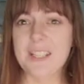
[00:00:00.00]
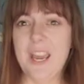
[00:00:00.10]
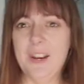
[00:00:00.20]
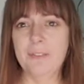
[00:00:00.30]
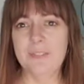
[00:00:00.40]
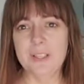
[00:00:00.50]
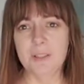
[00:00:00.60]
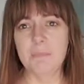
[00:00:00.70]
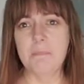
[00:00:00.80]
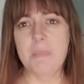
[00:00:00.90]
kind of feel
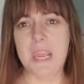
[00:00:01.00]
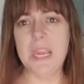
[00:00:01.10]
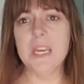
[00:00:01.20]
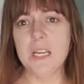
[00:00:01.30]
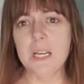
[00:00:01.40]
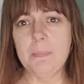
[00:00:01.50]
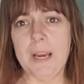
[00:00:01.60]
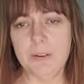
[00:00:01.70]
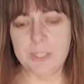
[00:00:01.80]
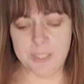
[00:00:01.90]
meh
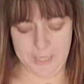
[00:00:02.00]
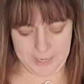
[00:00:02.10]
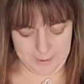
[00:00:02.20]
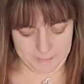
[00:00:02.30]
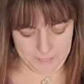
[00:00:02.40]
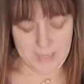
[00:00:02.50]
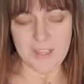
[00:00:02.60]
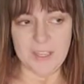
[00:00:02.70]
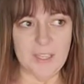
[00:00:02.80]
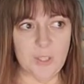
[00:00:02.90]
about. Um,
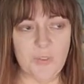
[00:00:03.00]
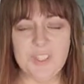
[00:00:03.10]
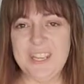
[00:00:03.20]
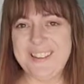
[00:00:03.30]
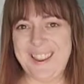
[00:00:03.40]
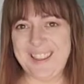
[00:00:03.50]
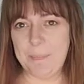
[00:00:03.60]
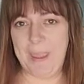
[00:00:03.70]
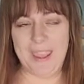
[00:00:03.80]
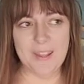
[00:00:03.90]
you've seen Nike
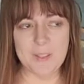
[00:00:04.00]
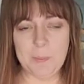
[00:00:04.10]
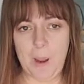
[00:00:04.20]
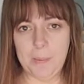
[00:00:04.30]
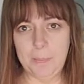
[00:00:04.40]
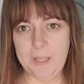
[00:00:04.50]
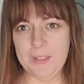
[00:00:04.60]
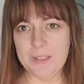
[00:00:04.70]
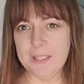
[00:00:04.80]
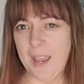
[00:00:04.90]
pants probably.
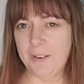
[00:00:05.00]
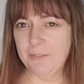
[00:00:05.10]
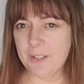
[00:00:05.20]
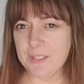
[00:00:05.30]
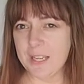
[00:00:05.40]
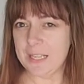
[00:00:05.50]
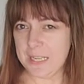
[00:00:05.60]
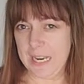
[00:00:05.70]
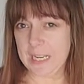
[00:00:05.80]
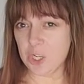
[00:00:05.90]
This kind of feels like
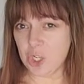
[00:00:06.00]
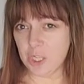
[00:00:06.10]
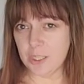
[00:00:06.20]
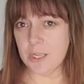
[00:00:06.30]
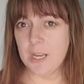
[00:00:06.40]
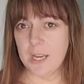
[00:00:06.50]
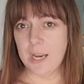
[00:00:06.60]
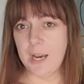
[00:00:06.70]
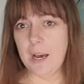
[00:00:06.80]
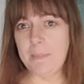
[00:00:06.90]
Nike shirt.
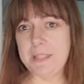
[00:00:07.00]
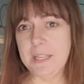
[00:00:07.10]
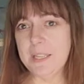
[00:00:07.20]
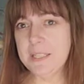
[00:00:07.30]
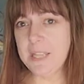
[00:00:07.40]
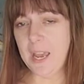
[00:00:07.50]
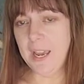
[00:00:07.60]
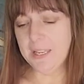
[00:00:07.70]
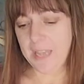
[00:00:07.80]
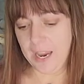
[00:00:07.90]
Um, it's in a
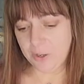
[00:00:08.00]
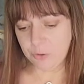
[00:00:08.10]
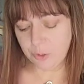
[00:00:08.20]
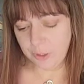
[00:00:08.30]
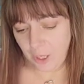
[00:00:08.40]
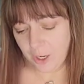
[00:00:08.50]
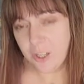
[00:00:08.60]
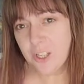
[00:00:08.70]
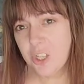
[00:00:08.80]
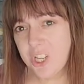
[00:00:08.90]
size extra
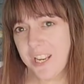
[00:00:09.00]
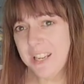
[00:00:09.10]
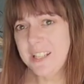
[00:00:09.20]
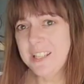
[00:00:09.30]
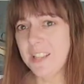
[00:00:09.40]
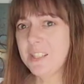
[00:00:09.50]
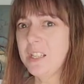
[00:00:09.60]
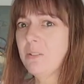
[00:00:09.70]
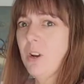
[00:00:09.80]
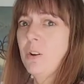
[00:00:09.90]
large in
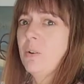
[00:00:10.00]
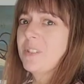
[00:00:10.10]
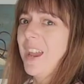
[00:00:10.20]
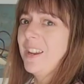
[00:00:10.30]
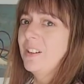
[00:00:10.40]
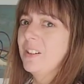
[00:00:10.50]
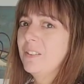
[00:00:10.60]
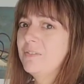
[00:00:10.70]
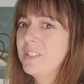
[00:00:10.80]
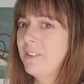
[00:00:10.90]
Dusty Rose. I could
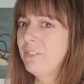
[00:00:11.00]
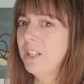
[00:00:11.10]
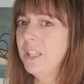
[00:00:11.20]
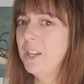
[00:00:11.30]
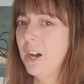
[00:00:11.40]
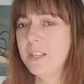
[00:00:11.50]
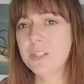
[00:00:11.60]
have definitely gone